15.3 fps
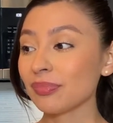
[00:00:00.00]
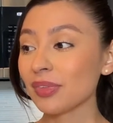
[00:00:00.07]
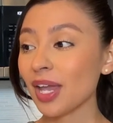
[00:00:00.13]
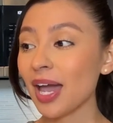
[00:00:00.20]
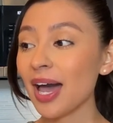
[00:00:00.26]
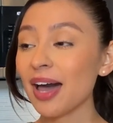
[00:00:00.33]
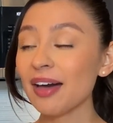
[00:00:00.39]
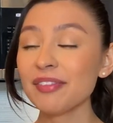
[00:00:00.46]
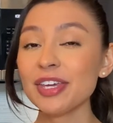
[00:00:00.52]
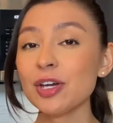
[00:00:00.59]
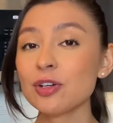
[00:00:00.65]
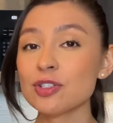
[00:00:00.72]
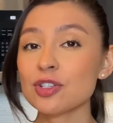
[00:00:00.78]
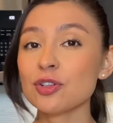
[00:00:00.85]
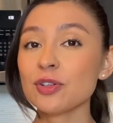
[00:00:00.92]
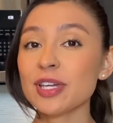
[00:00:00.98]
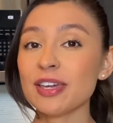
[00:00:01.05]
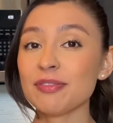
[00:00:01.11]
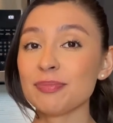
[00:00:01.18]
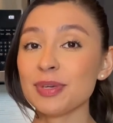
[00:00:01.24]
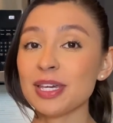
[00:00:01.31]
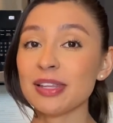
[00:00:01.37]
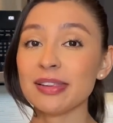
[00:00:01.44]
Javy also
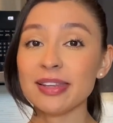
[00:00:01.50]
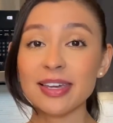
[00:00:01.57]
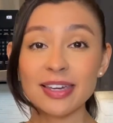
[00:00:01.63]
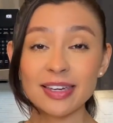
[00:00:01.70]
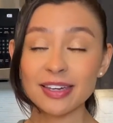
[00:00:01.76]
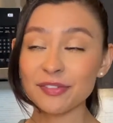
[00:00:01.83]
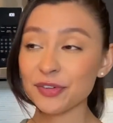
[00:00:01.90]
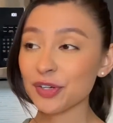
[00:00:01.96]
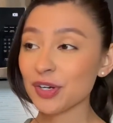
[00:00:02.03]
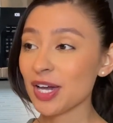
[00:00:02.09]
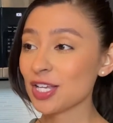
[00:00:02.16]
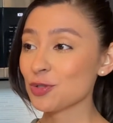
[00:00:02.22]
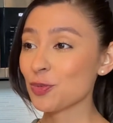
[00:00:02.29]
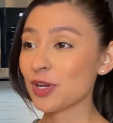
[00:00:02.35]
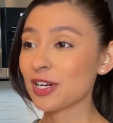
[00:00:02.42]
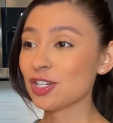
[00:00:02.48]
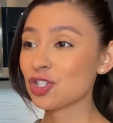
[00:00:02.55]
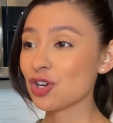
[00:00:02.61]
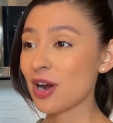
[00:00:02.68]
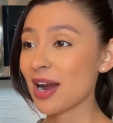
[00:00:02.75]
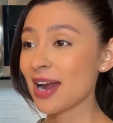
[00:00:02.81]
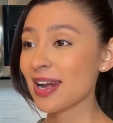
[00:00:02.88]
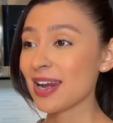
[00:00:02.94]
gave me a link if you guys wanna
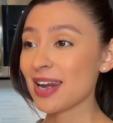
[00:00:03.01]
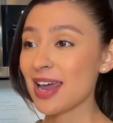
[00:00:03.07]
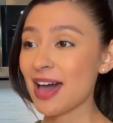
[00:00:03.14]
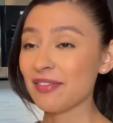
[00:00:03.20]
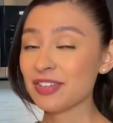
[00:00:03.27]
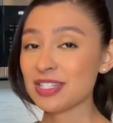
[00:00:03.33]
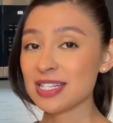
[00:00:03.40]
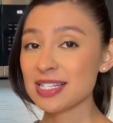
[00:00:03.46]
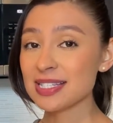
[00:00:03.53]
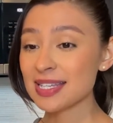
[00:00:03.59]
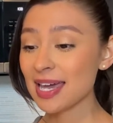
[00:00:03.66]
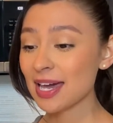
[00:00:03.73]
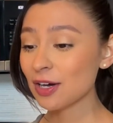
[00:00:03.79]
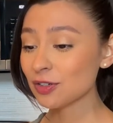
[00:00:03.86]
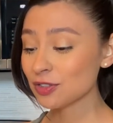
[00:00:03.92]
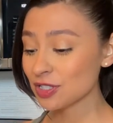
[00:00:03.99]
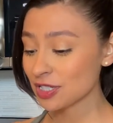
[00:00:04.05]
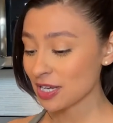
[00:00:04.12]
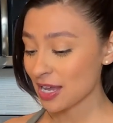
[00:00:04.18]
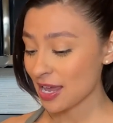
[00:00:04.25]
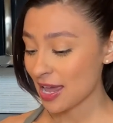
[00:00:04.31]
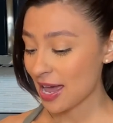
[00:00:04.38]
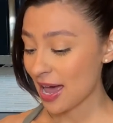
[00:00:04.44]
try it and have a discount.
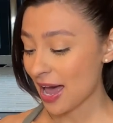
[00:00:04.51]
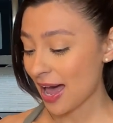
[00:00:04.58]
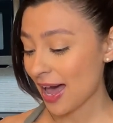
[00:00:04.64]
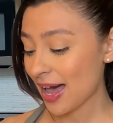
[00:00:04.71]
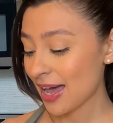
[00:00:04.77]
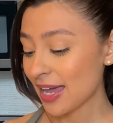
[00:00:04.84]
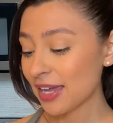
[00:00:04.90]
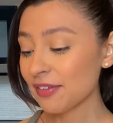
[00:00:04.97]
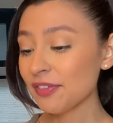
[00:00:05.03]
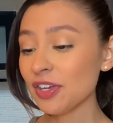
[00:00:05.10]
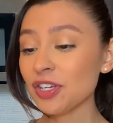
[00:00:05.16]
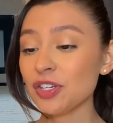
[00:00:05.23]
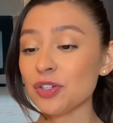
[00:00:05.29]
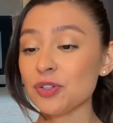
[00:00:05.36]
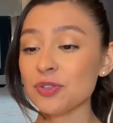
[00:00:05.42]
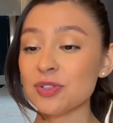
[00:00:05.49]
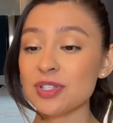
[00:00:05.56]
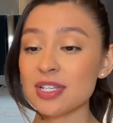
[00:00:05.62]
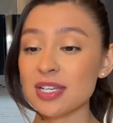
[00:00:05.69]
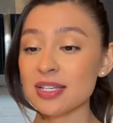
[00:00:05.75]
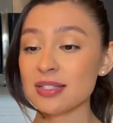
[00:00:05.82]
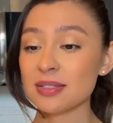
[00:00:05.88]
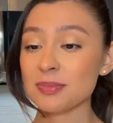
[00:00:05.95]
I've used
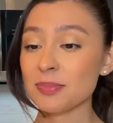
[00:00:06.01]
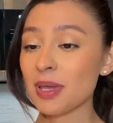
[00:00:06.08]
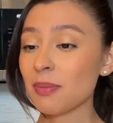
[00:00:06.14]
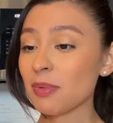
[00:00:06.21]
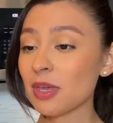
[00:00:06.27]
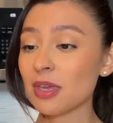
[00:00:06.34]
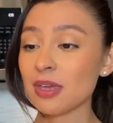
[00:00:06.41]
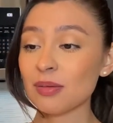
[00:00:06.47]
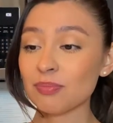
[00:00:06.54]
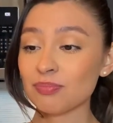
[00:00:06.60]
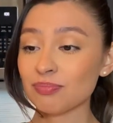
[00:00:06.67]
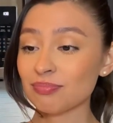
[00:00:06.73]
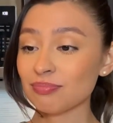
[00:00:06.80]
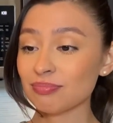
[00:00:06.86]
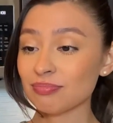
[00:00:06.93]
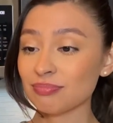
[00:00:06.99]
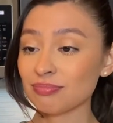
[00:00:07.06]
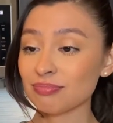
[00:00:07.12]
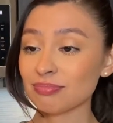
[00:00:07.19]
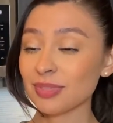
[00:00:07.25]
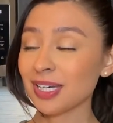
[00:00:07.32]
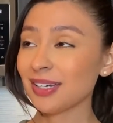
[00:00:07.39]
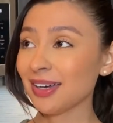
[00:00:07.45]
this maybe,
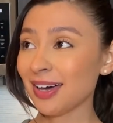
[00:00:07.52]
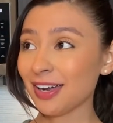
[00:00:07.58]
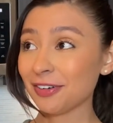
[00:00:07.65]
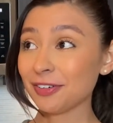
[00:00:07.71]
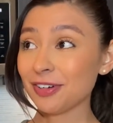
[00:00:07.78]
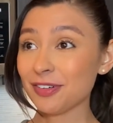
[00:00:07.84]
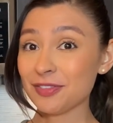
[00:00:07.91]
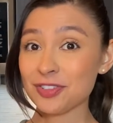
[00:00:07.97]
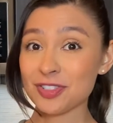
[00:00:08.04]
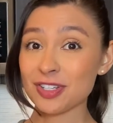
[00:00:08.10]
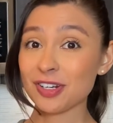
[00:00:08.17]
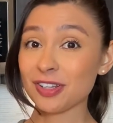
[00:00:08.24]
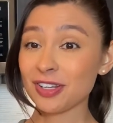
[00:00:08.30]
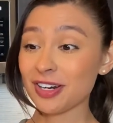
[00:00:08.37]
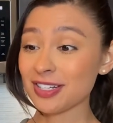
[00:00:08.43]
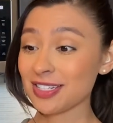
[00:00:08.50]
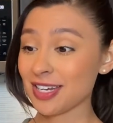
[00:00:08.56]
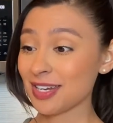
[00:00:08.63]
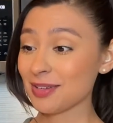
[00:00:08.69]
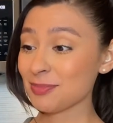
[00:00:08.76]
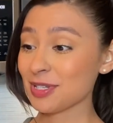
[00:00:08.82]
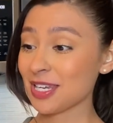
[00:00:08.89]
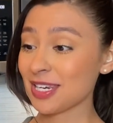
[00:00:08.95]
I don't know, I've used it a lot of
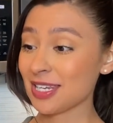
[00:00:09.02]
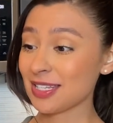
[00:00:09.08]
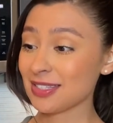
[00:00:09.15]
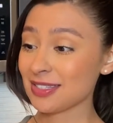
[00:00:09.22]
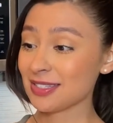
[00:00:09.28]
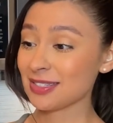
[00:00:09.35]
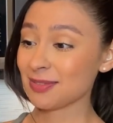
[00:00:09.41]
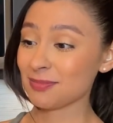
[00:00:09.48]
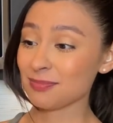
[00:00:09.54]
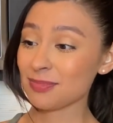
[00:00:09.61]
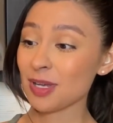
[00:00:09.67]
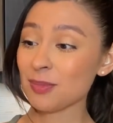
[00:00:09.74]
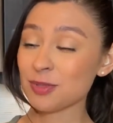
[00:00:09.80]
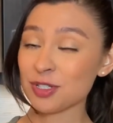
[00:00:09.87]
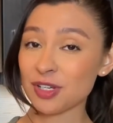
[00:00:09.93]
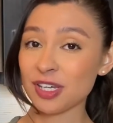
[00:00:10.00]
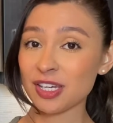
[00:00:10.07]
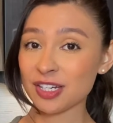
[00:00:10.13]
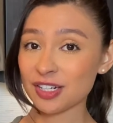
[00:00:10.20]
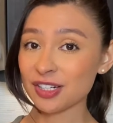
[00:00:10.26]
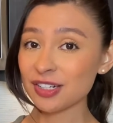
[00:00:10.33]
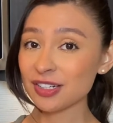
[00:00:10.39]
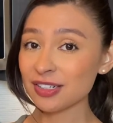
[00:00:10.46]
times, and it's up to
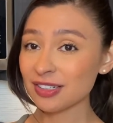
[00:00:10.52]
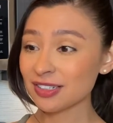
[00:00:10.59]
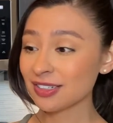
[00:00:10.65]
here.